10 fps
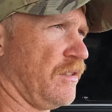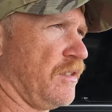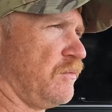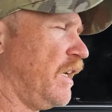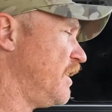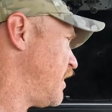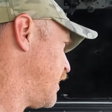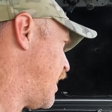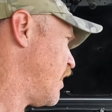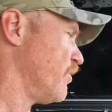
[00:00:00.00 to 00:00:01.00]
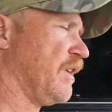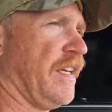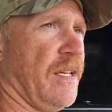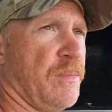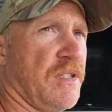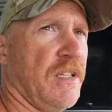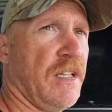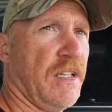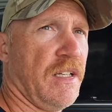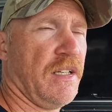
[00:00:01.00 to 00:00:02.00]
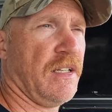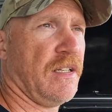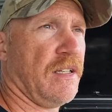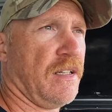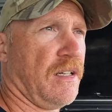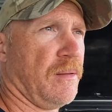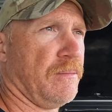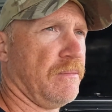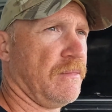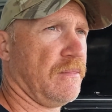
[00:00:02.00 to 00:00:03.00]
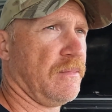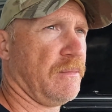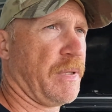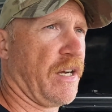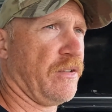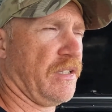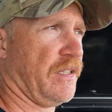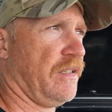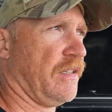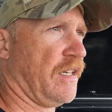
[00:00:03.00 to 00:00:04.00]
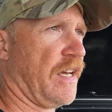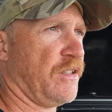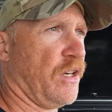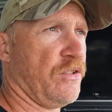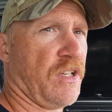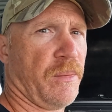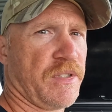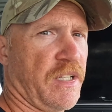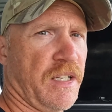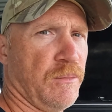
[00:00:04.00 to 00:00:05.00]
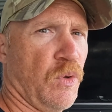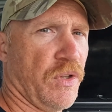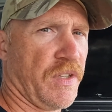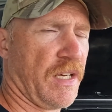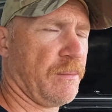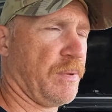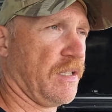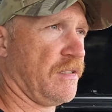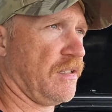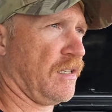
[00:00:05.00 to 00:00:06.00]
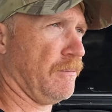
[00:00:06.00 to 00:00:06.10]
it was rated to take 100 amps, apparently, and it had no dramas taking more than that, but